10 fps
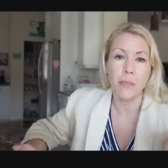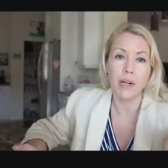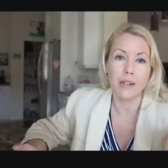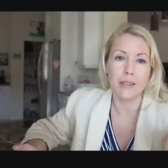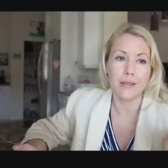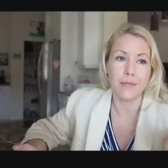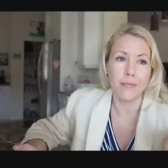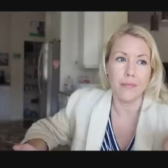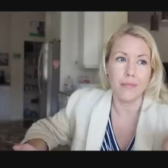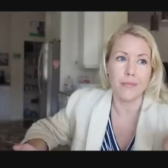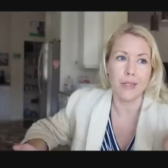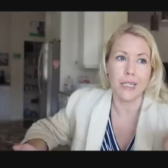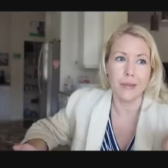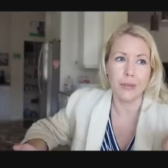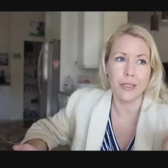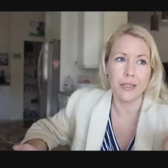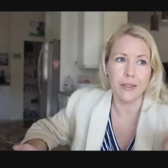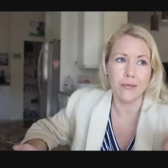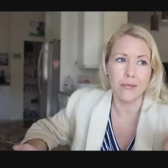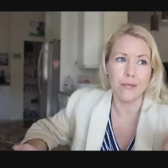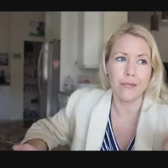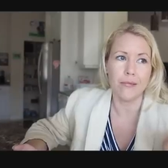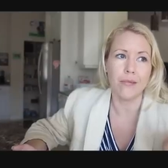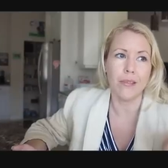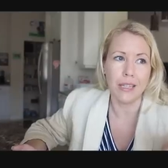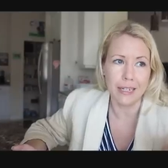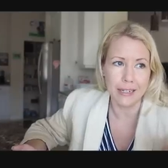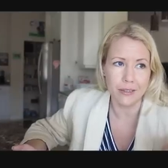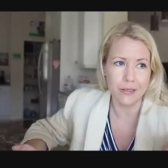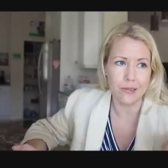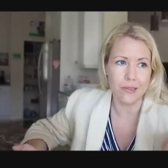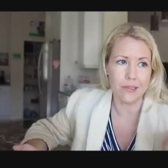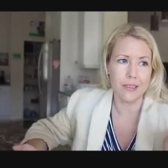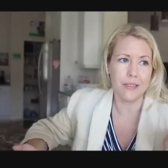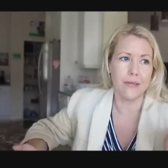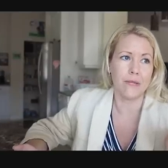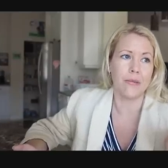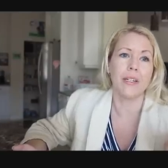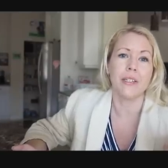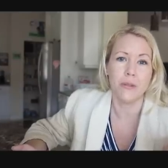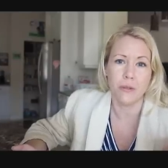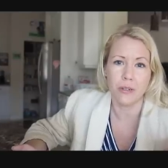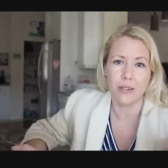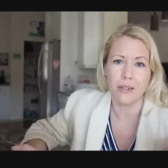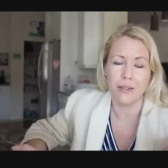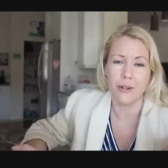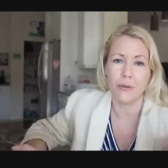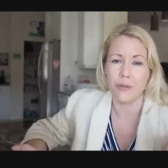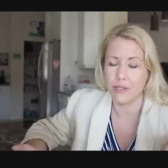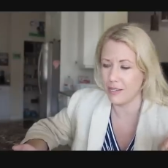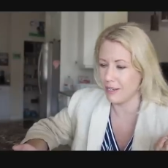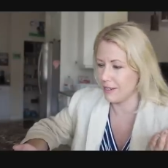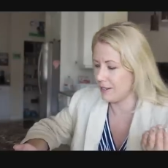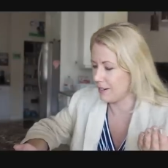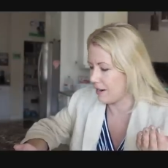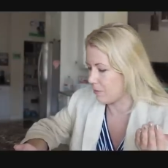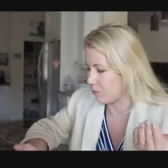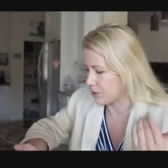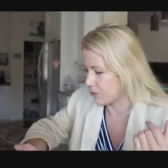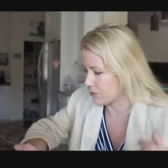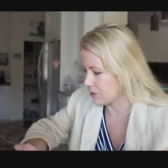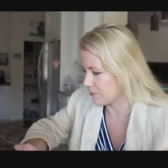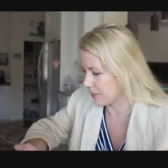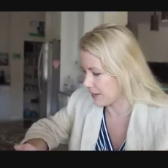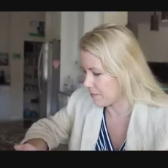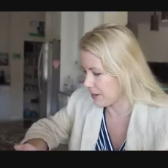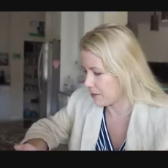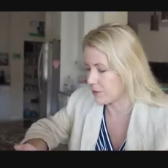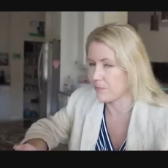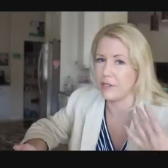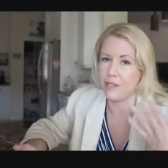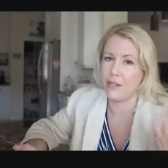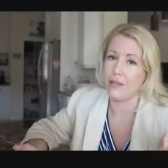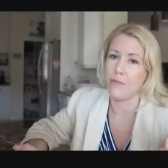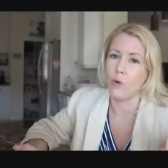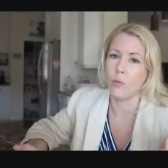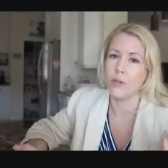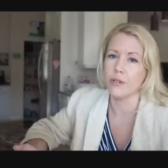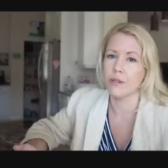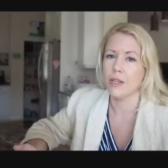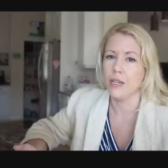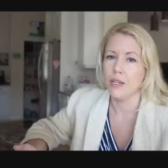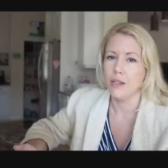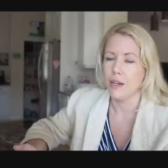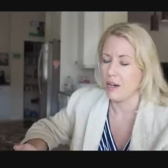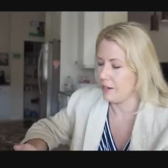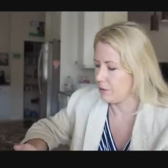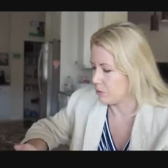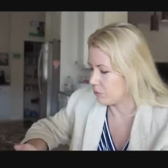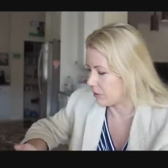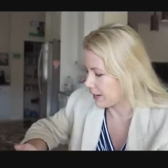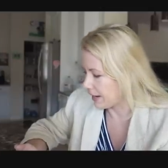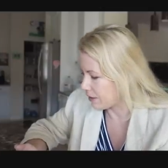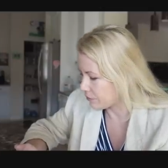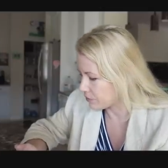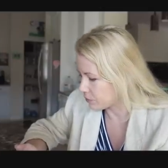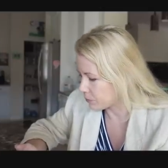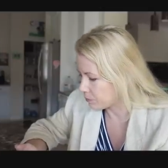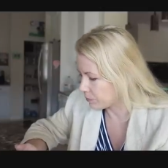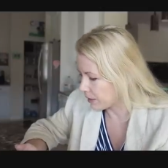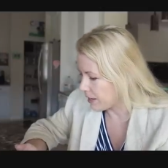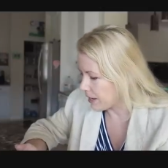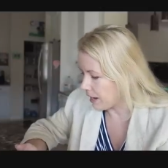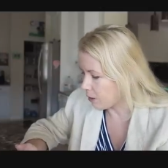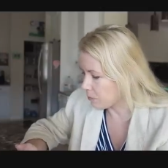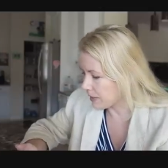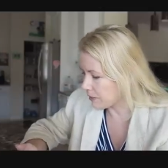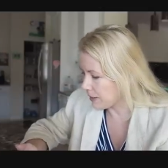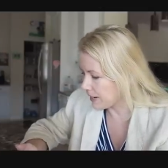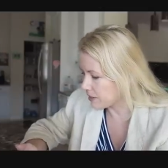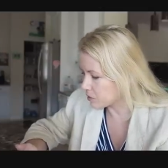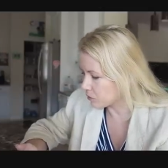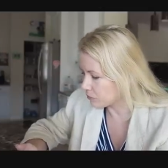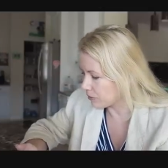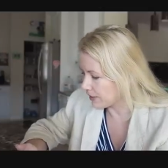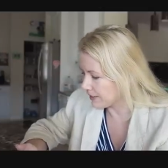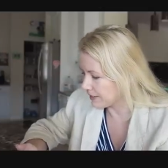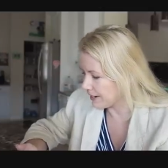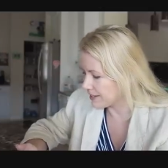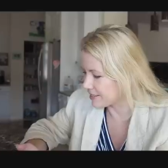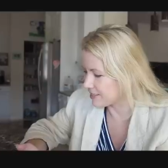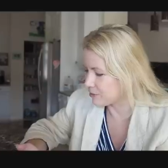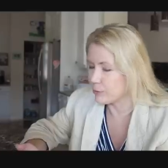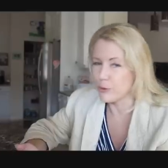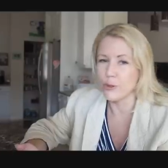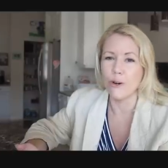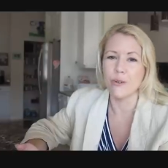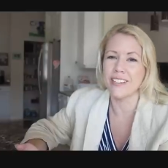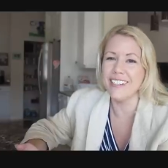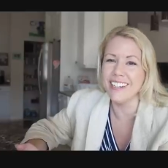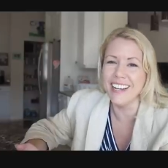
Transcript: But maybe later on when you are noticing it, I would do something about it. But at the moment, I don't really have to. How many pairs of reading glasses do you own?